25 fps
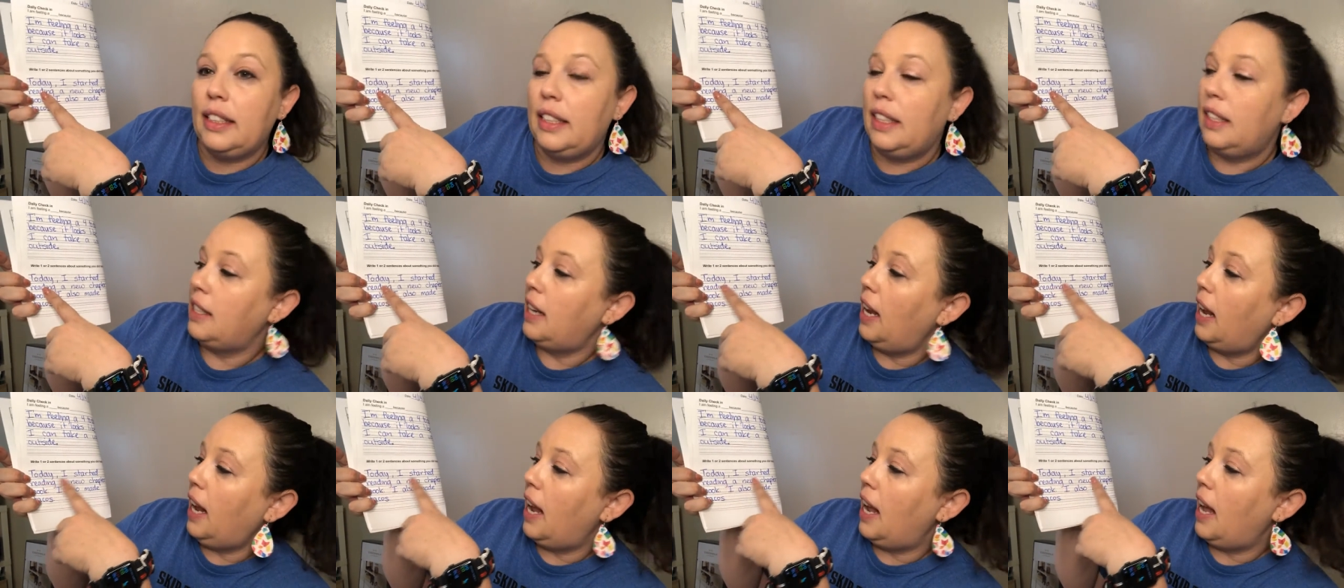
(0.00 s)

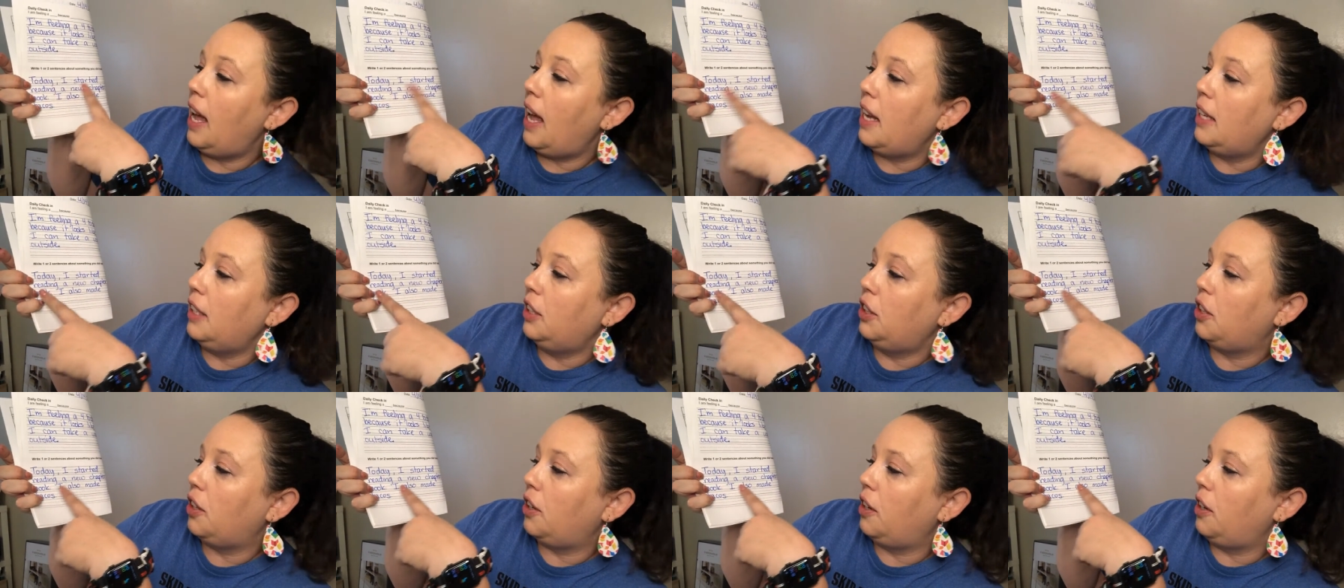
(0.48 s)
today I
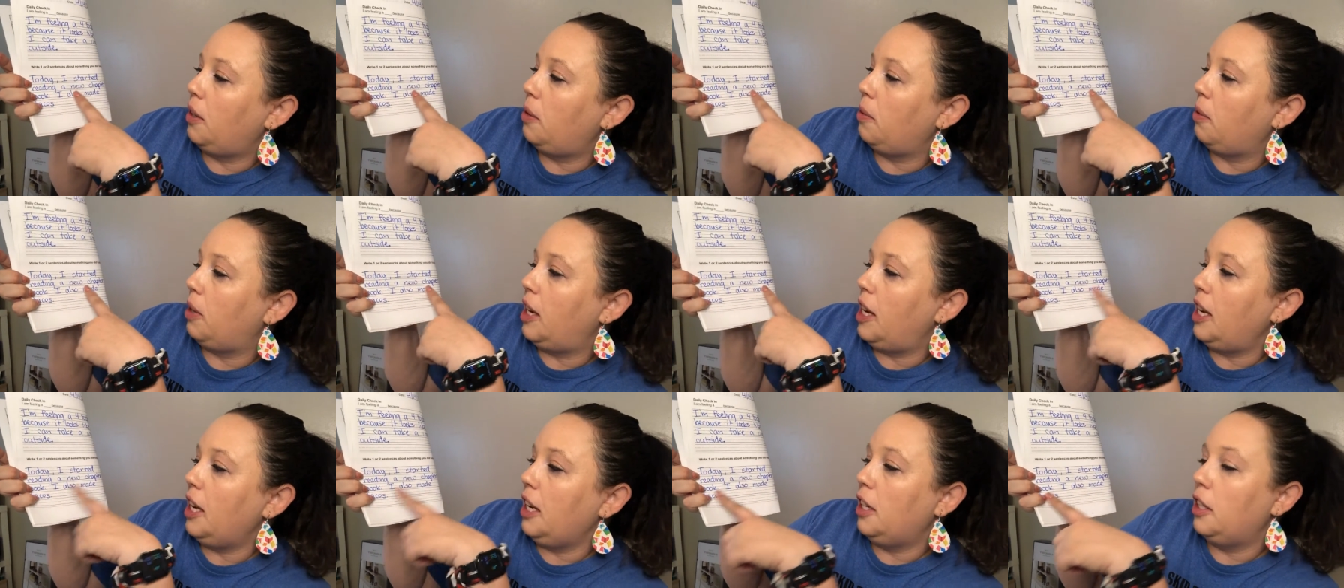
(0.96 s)
started
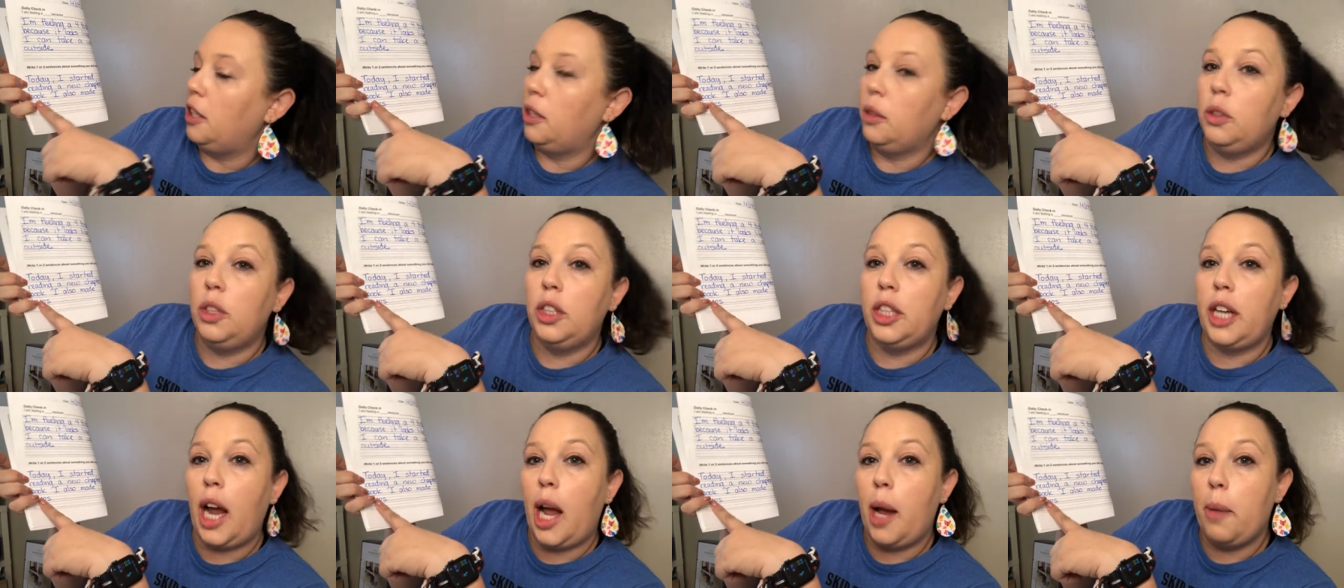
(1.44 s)
reading a new
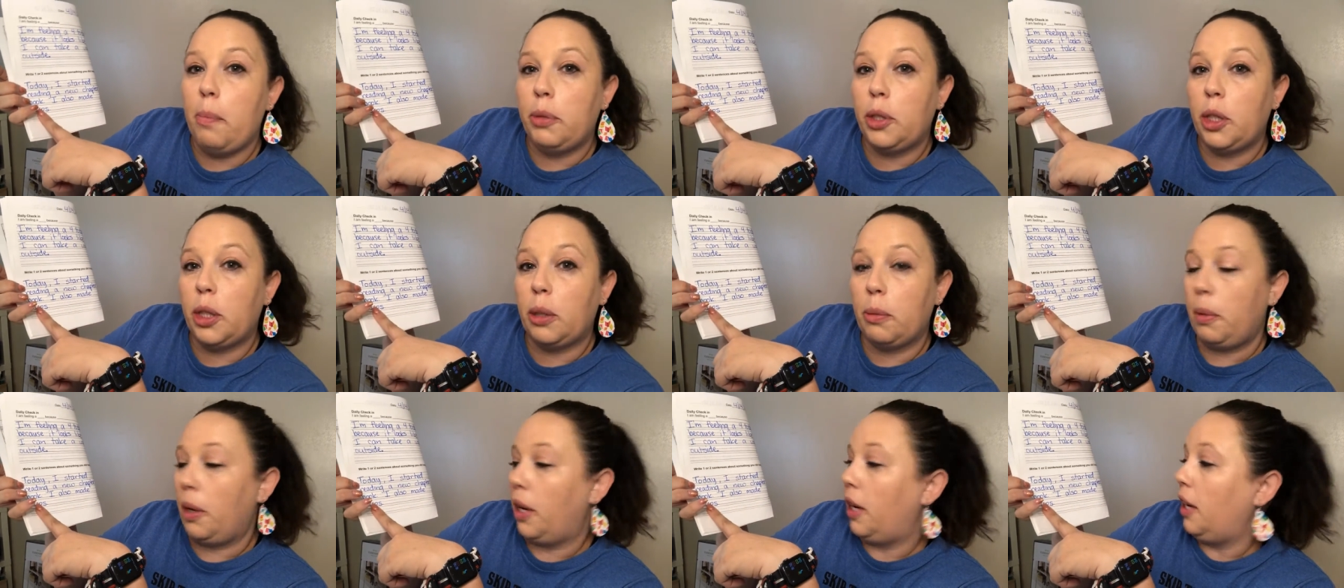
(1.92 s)

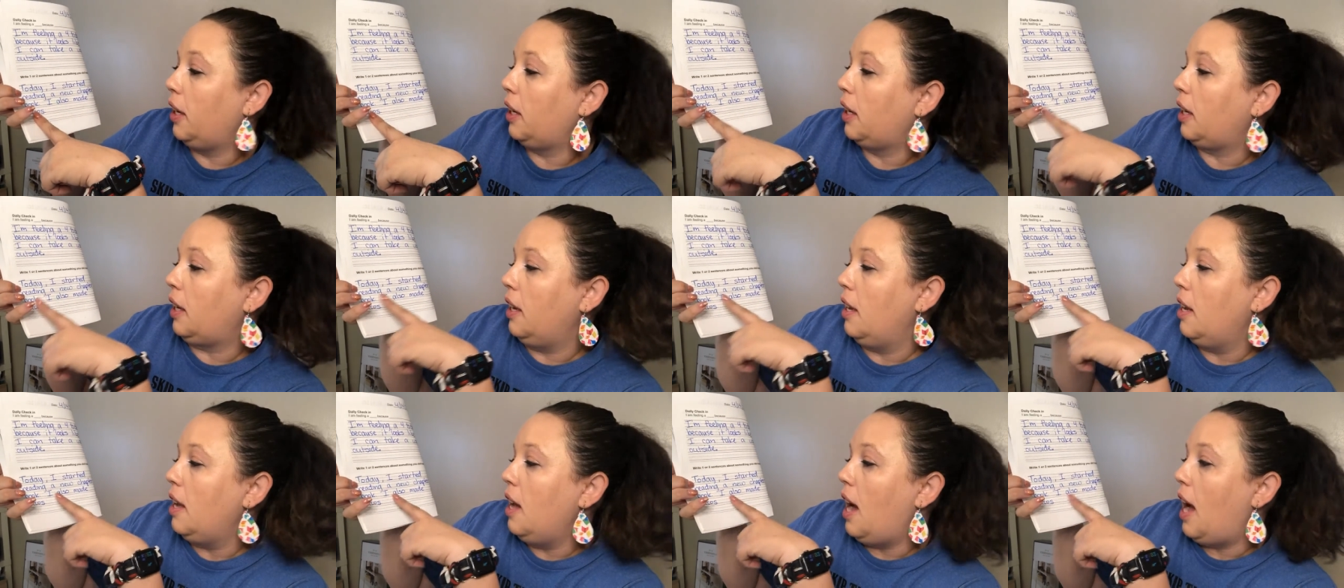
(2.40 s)
chapter
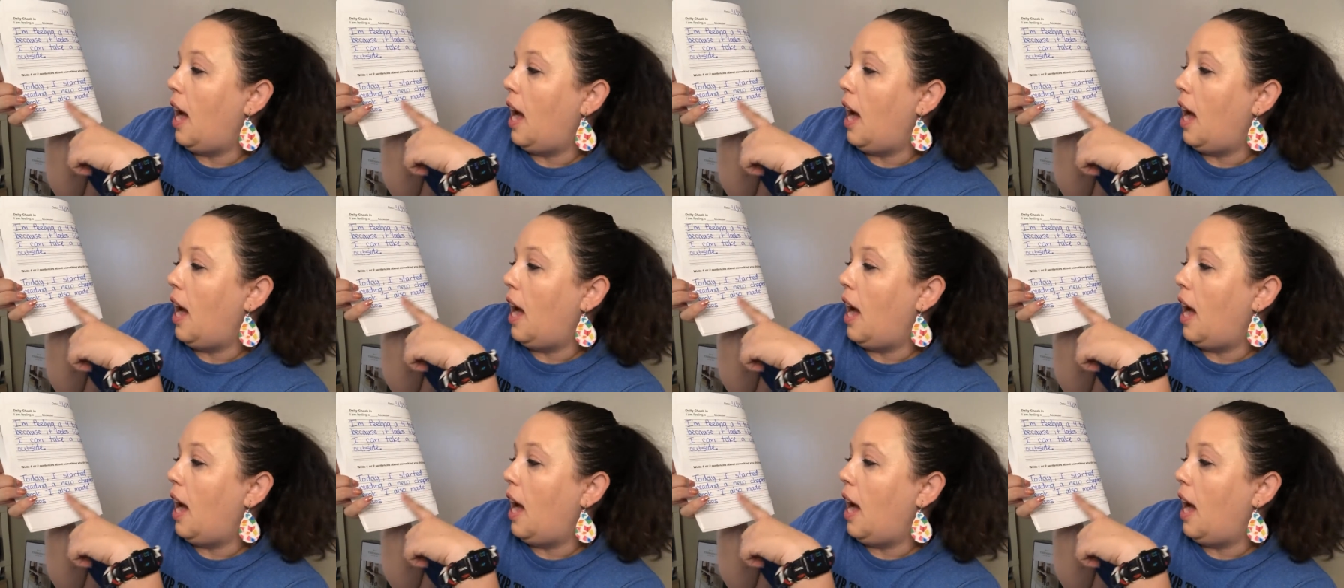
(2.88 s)
book.